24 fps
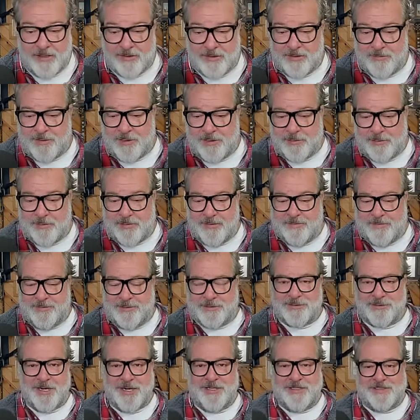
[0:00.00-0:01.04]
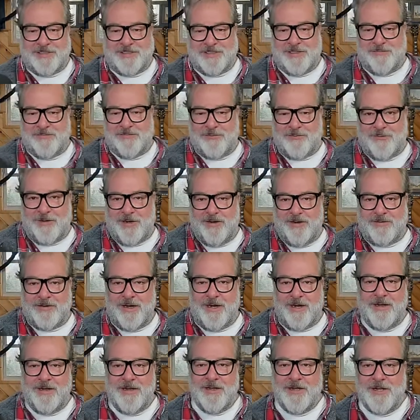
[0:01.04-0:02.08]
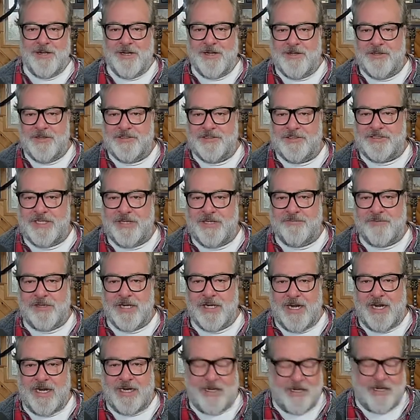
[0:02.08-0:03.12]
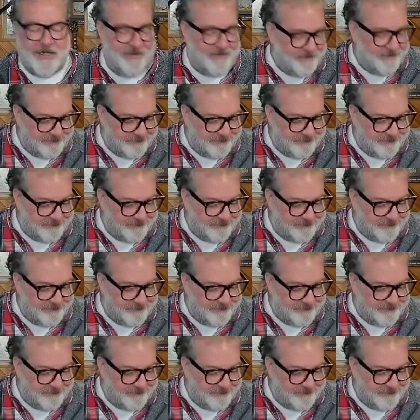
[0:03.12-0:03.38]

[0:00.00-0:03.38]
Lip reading: Here, let me try this a different way, okay? Steve Ganink.